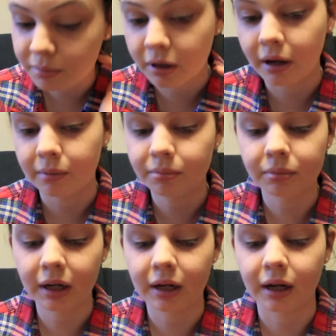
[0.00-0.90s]
prime
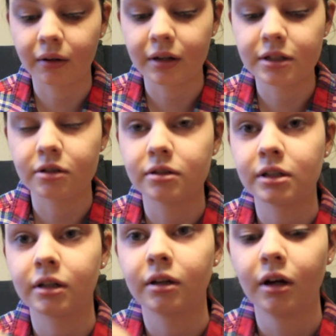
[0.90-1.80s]
my eyelids
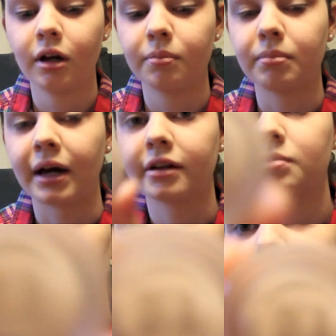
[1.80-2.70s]
using MAC's
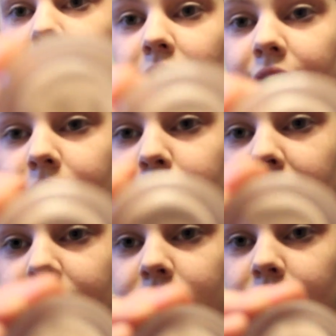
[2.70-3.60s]
Paint Pot and
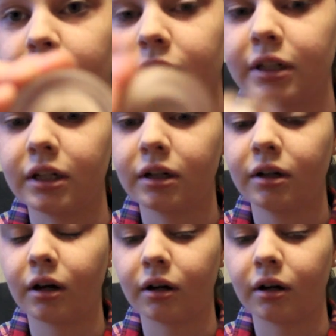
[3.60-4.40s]
Painterly.